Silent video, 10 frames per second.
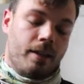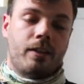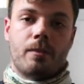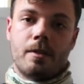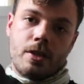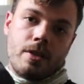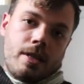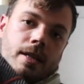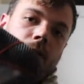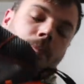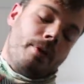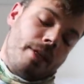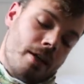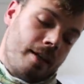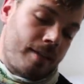So what I'm gonna do, put
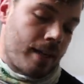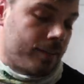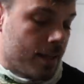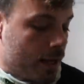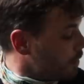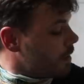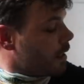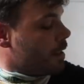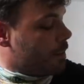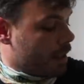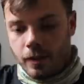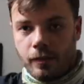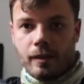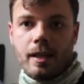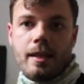the ice axe in through the loop,
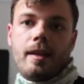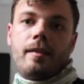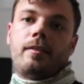just like this.